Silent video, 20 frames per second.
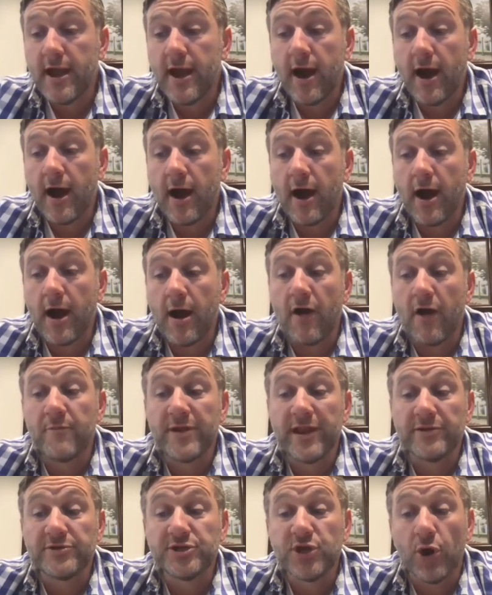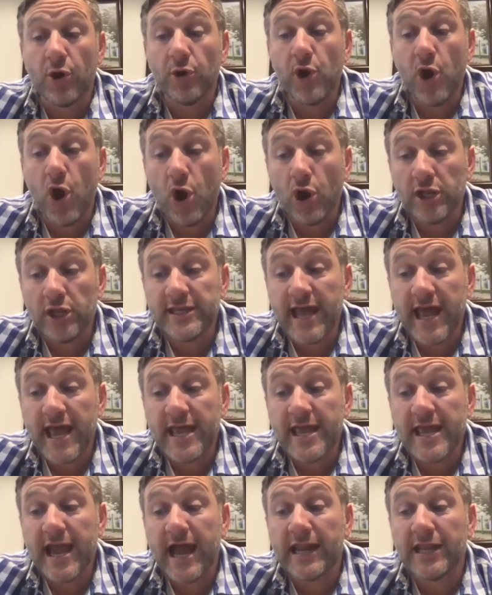I've been able to go on
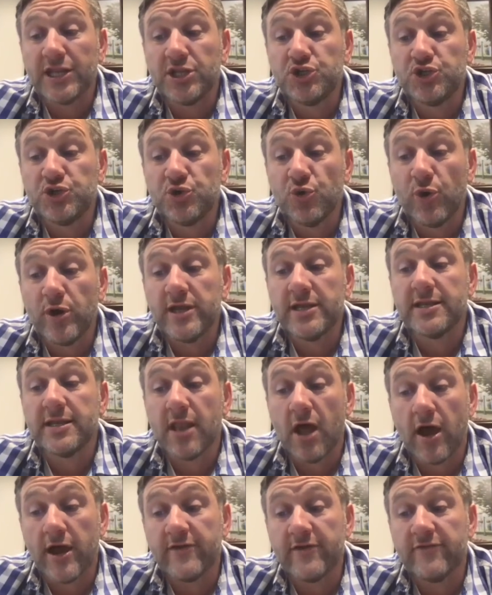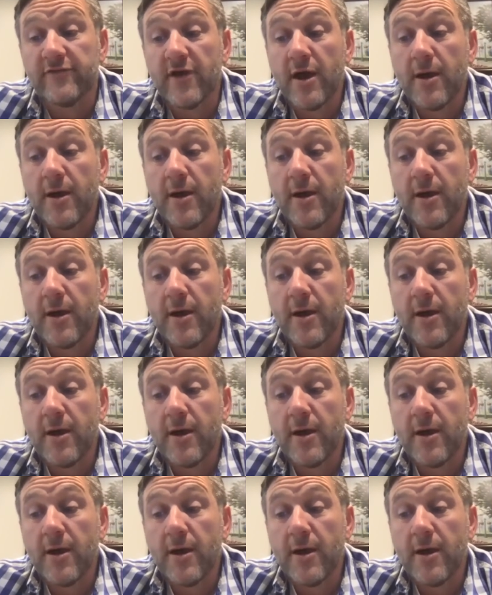holiday and enjoyed life